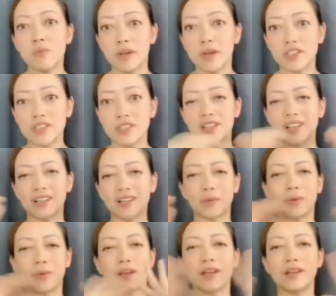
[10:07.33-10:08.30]
much. Like
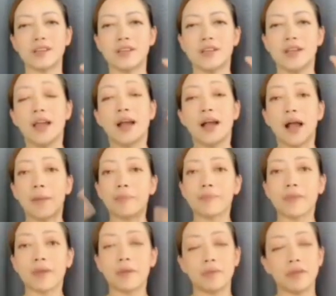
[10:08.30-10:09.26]
we're kind of,
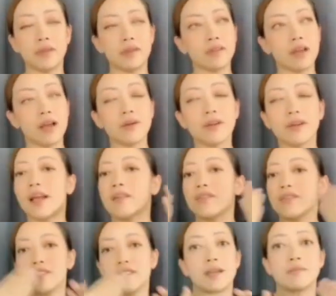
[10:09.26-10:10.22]
I mean, how can I
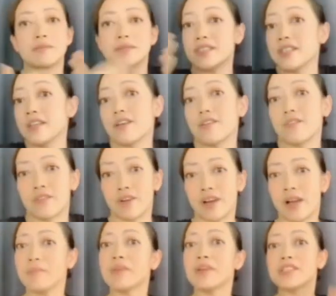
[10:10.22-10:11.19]
ever say I'm sick of her?
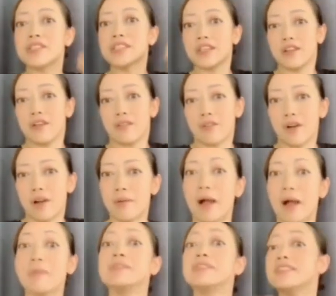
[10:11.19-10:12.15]
I'm not sick of her, but
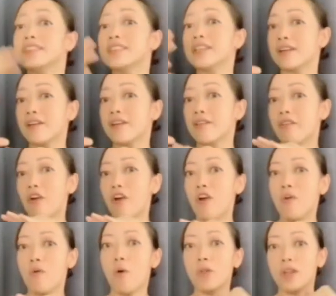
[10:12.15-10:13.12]
I'm sick of
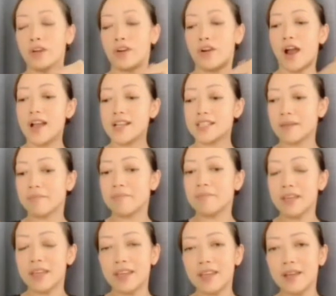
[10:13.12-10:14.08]
her rolling her eyes at
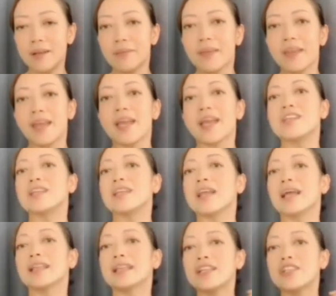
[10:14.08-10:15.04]
me. And
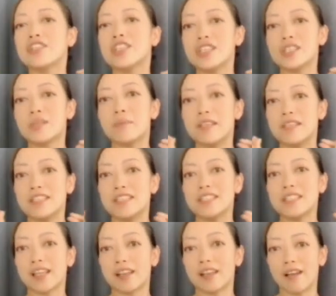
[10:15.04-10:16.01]
I think she's a bit
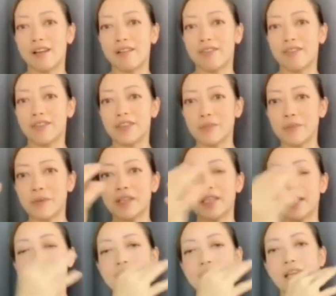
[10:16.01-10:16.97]
sick of
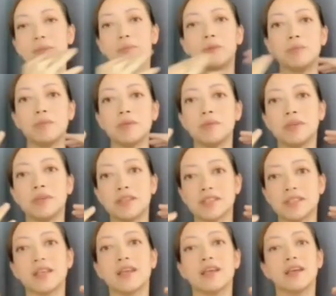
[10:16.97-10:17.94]
spending time with me
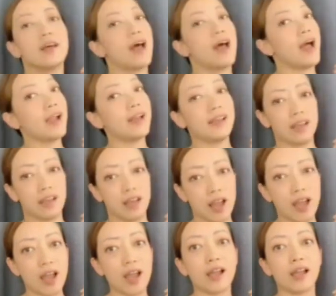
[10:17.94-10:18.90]
because I'm
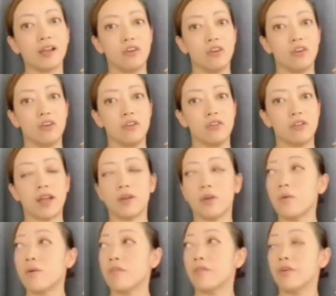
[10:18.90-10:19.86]
mad, girl. I
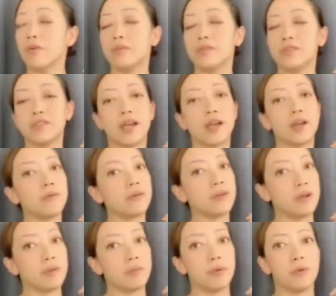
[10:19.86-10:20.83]
go on verbal
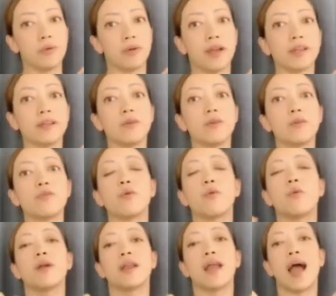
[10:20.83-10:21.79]
diarrhea mode. I can go
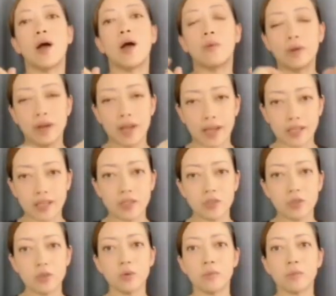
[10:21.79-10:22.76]
for 1 hour nagging
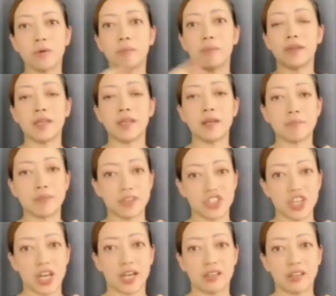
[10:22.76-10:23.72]
you about picking up
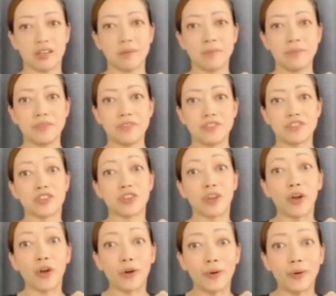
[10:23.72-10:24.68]
that jacket.
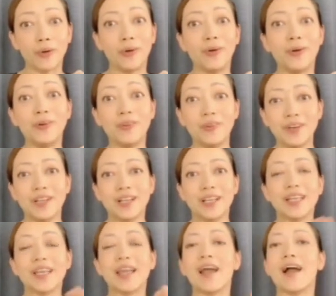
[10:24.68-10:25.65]
So,
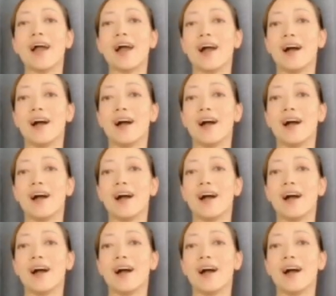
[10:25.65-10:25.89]
yeah.